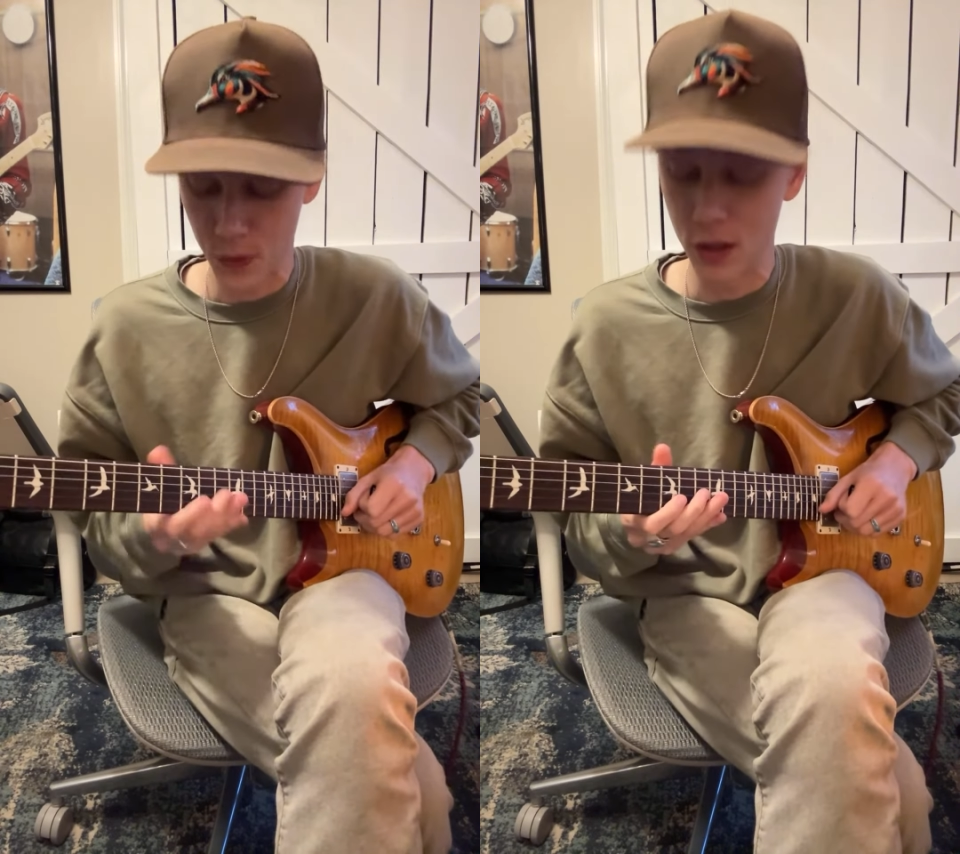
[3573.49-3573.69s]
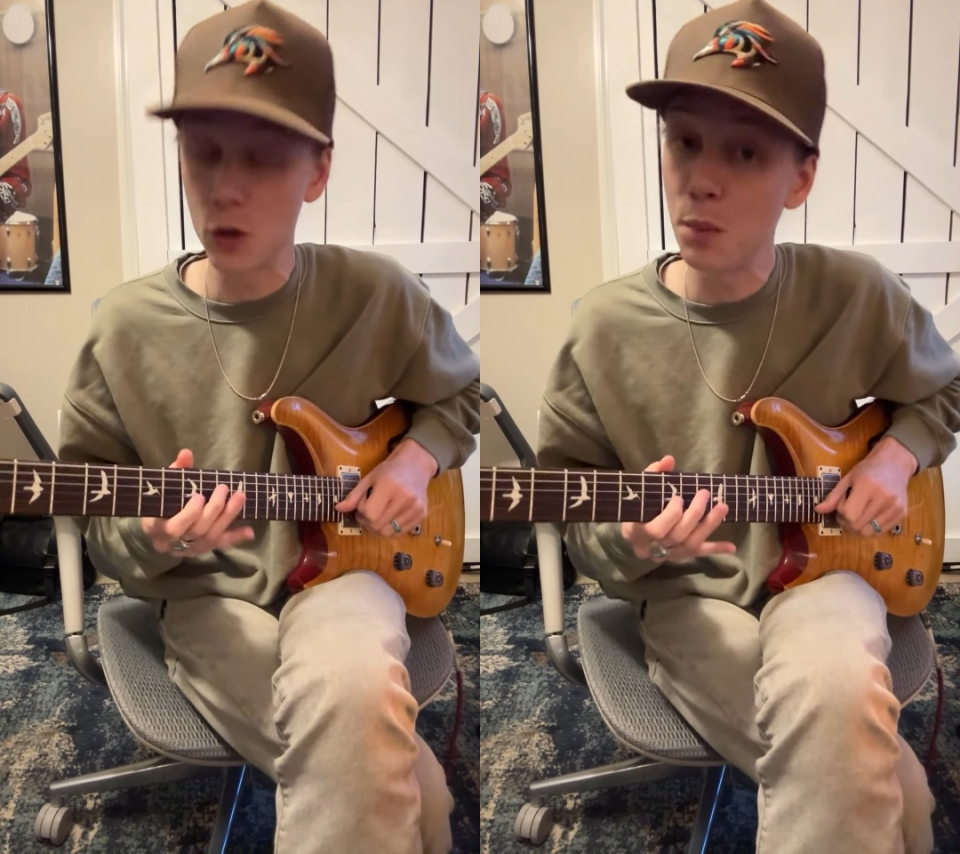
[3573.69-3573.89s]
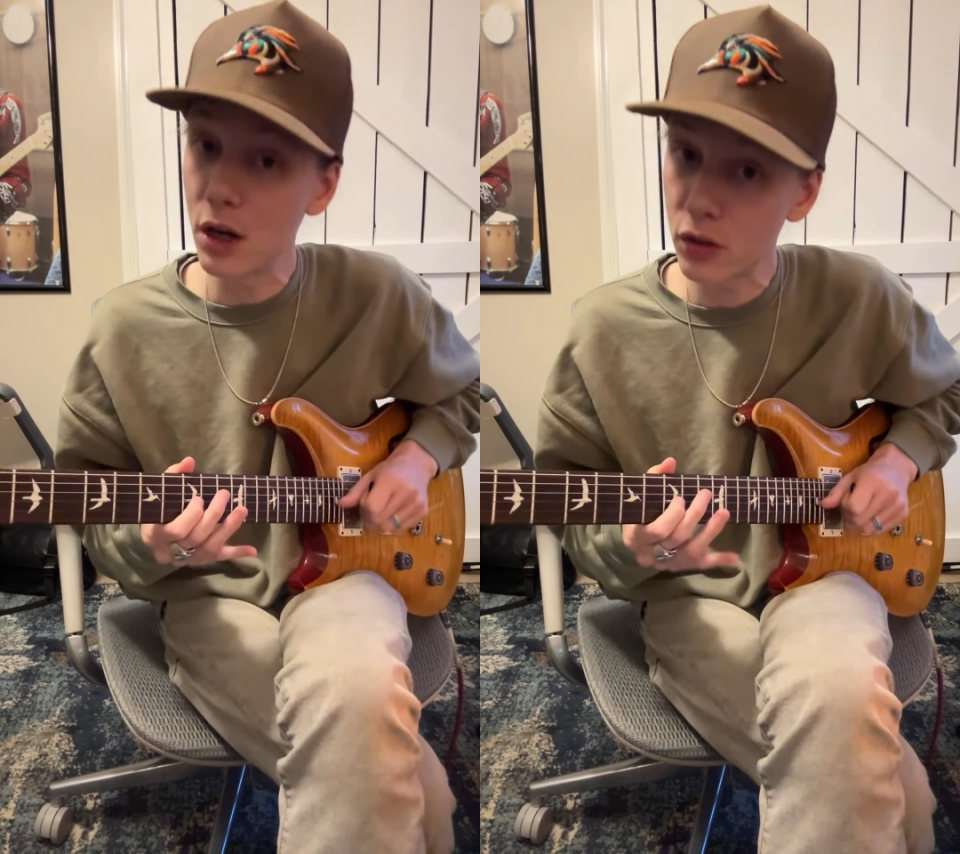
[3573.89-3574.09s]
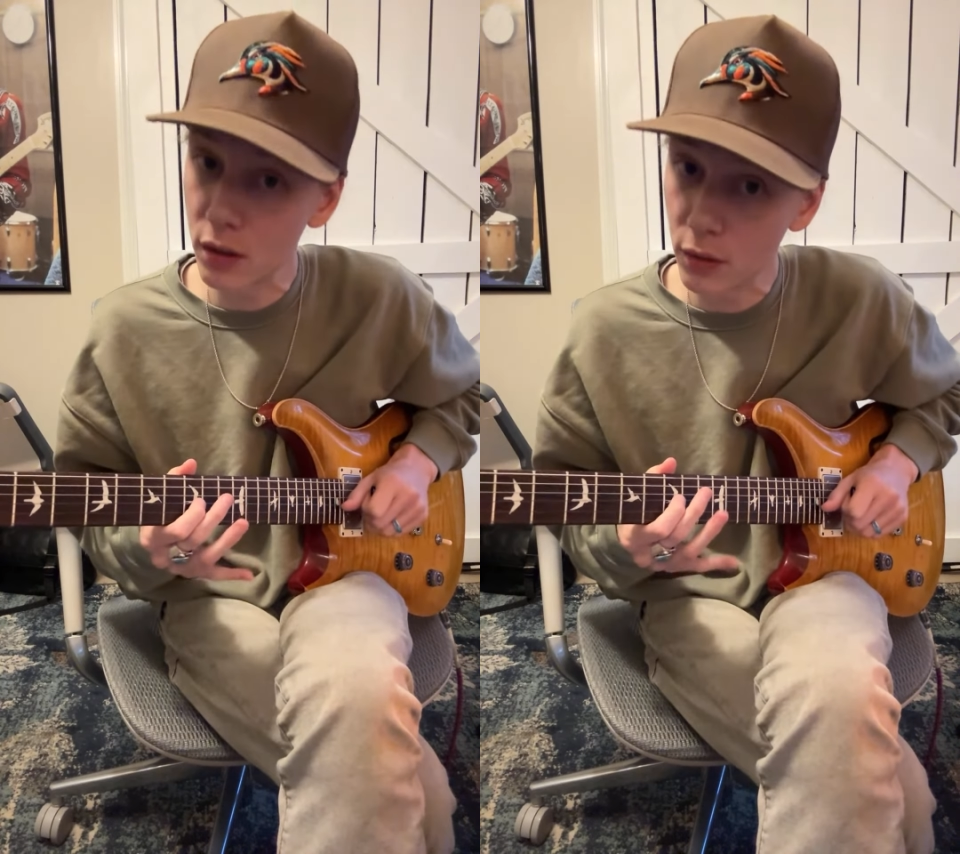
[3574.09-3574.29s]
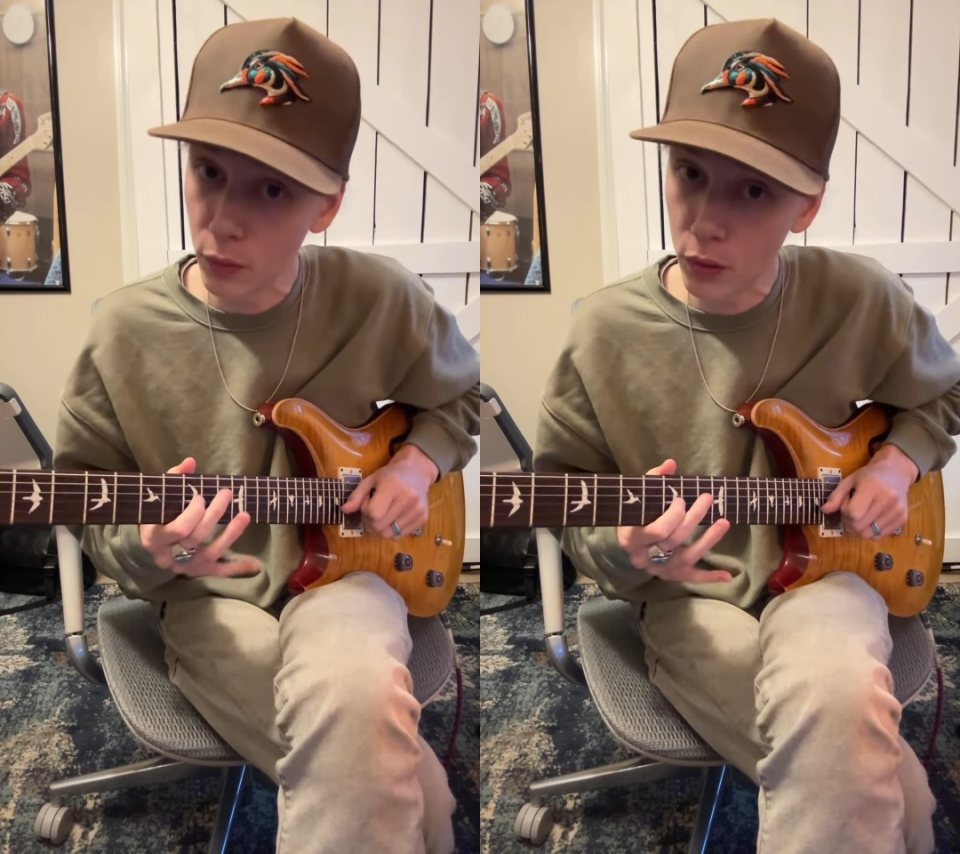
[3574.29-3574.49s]
especially
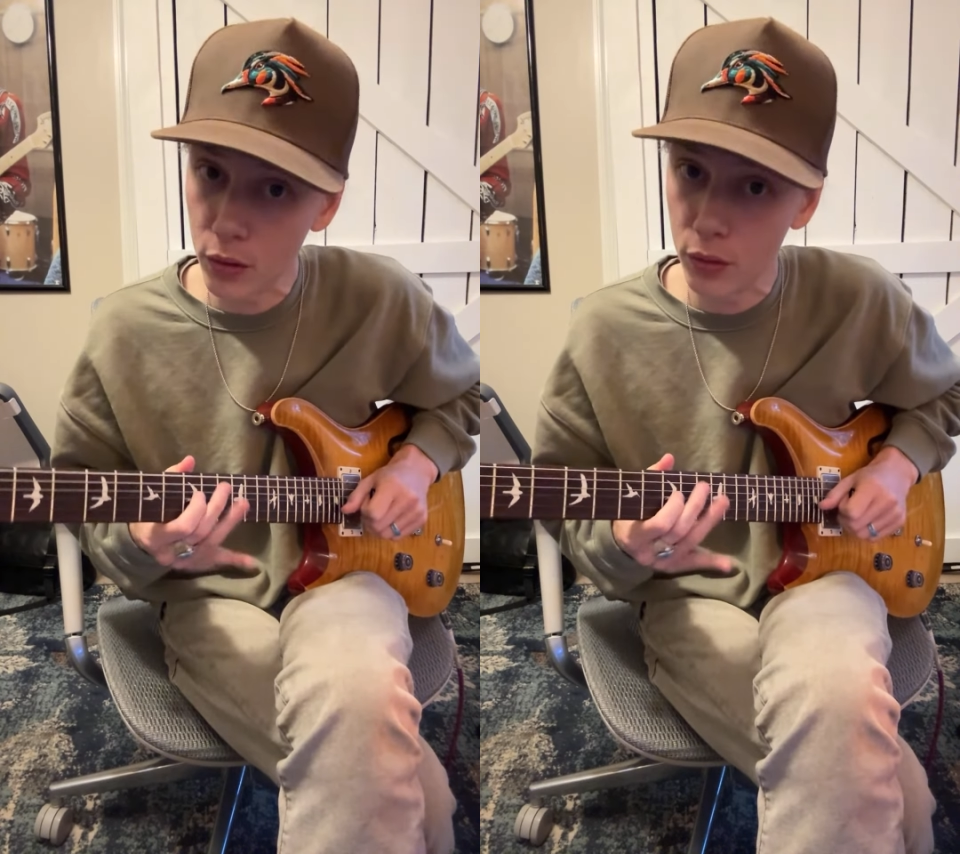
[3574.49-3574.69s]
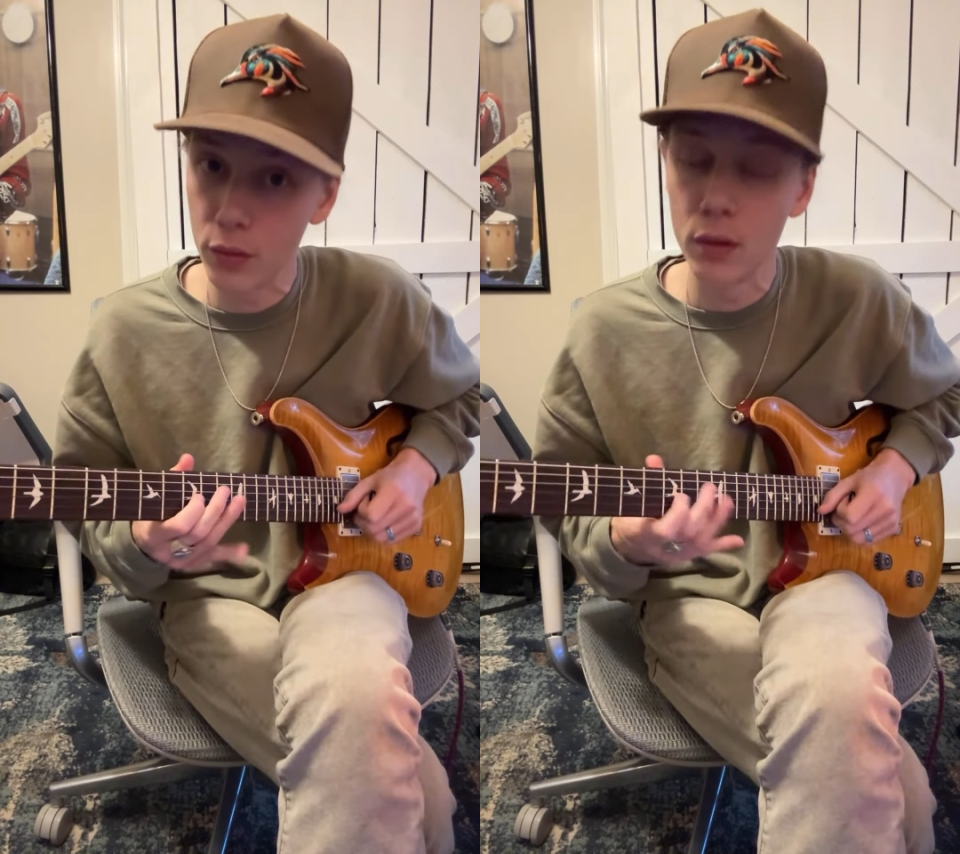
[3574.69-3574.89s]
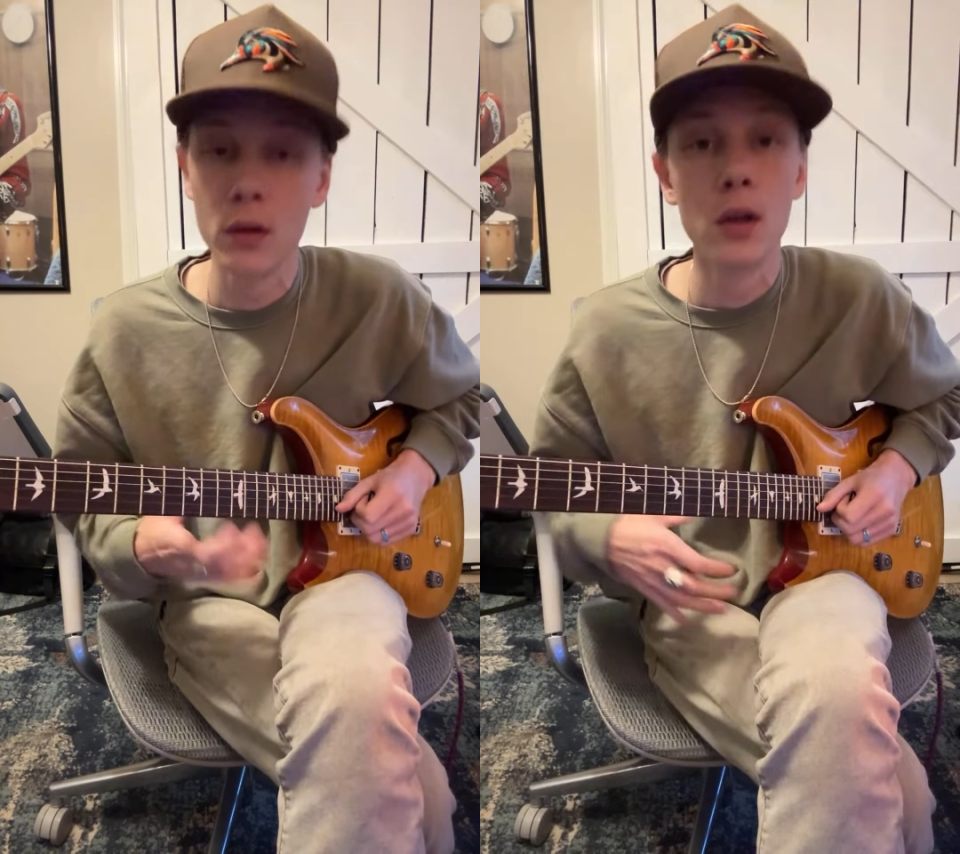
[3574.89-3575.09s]
the root.